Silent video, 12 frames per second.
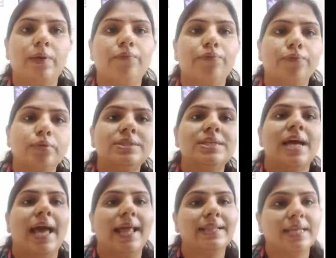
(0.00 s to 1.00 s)
fruits
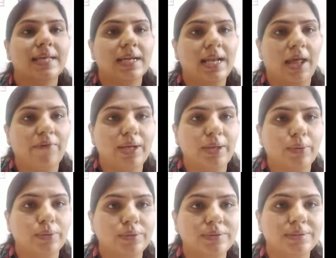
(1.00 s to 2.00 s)
and their
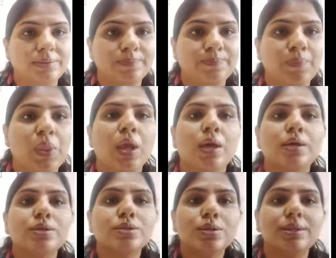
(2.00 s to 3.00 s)
livelihoods.
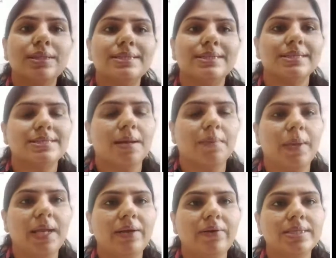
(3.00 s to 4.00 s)
So this is the
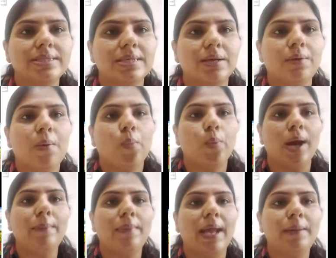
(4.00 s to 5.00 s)
main reason
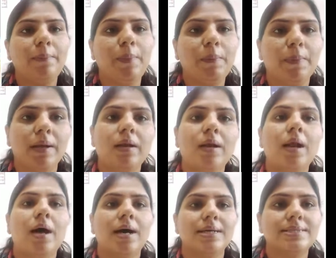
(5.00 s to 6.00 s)
why many people
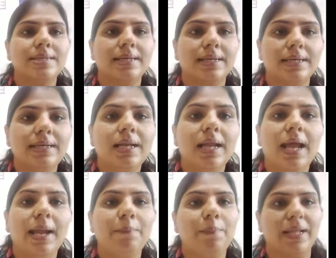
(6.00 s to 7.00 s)
are settled
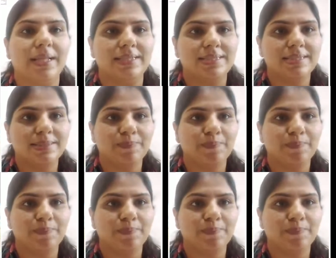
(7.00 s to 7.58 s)
in plains.